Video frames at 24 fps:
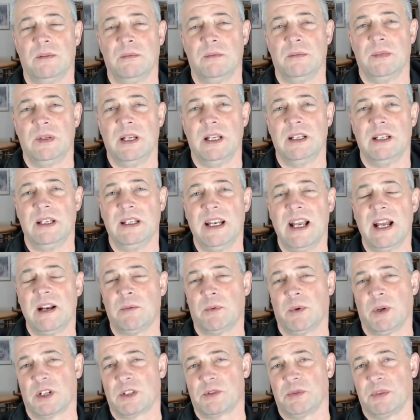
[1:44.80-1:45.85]
it
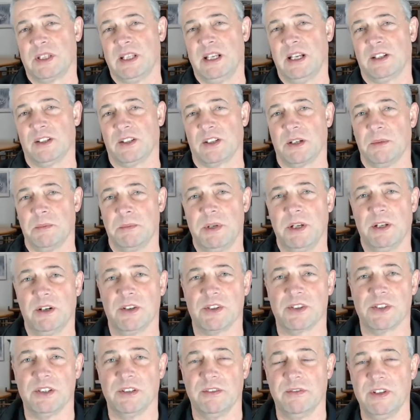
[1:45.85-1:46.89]
networks with the other
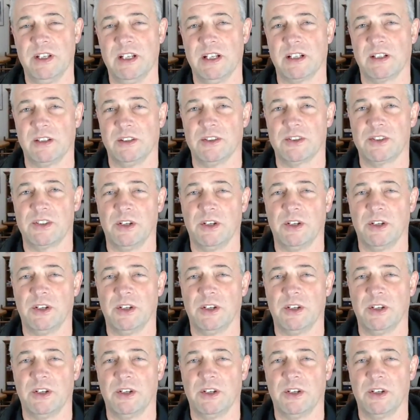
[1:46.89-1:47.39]
computers in the vehicle.